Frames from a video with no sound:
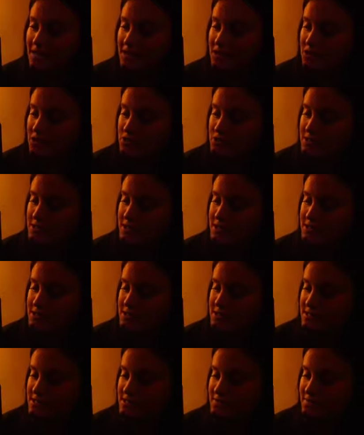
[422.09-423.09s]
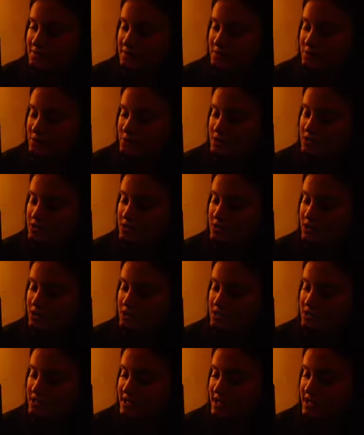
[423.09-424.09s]
used and extensively
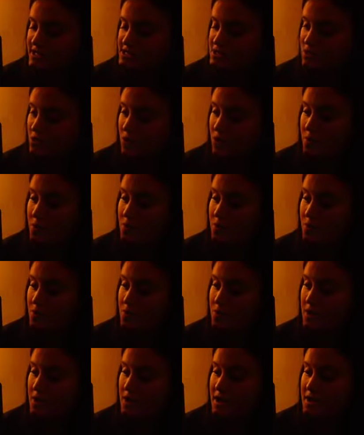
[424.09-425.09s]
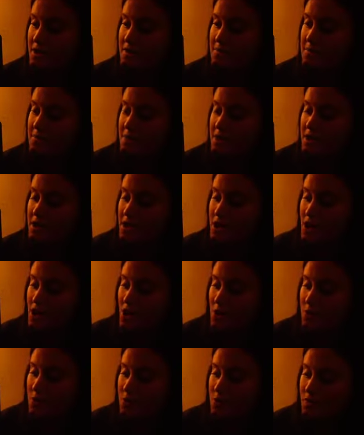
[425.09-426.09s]
researched CSR program
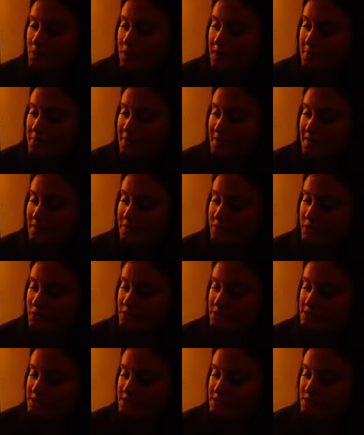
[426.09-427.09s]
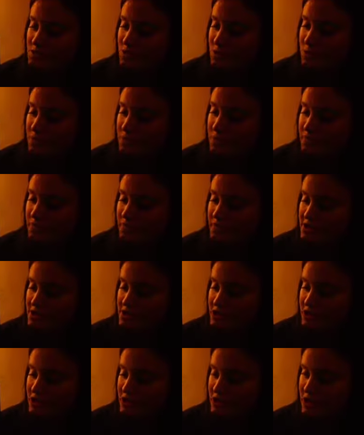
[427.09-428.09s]
that focuses on
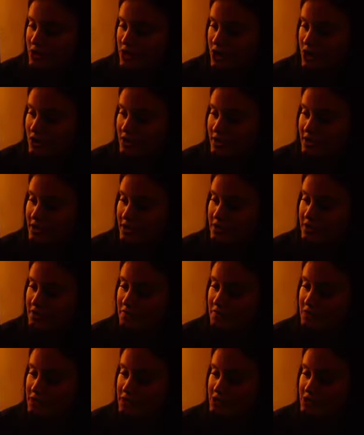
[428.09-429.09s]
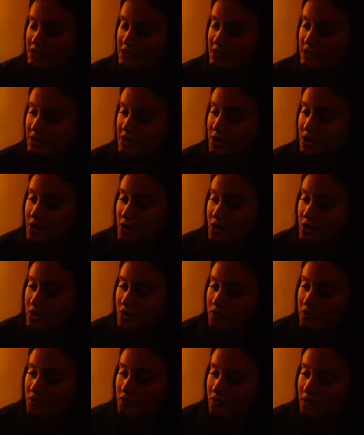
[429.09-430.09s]
prevention and early intervention
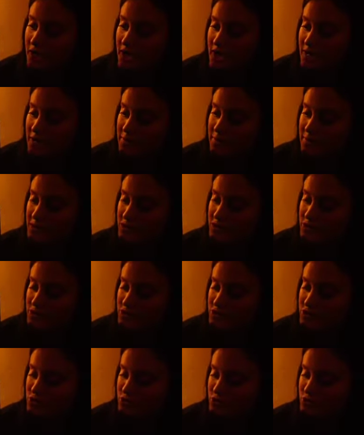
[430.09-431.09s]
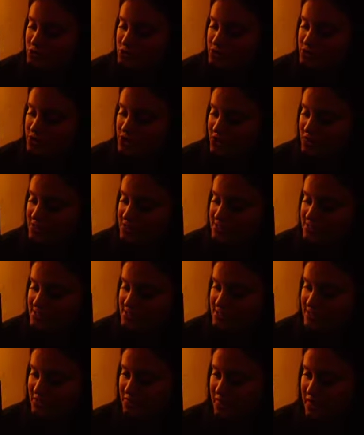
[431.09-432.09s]
for elementary schools serving
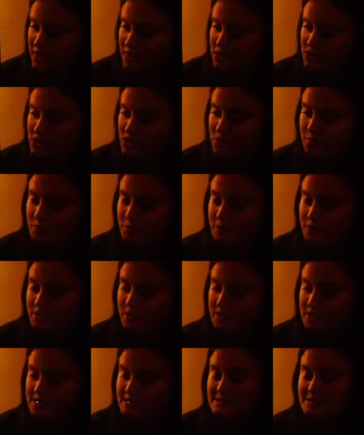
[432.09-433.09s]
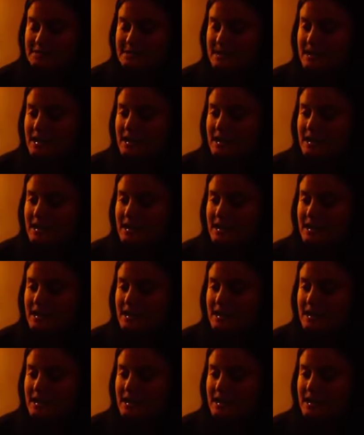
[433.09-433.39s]
disadvantaged communities.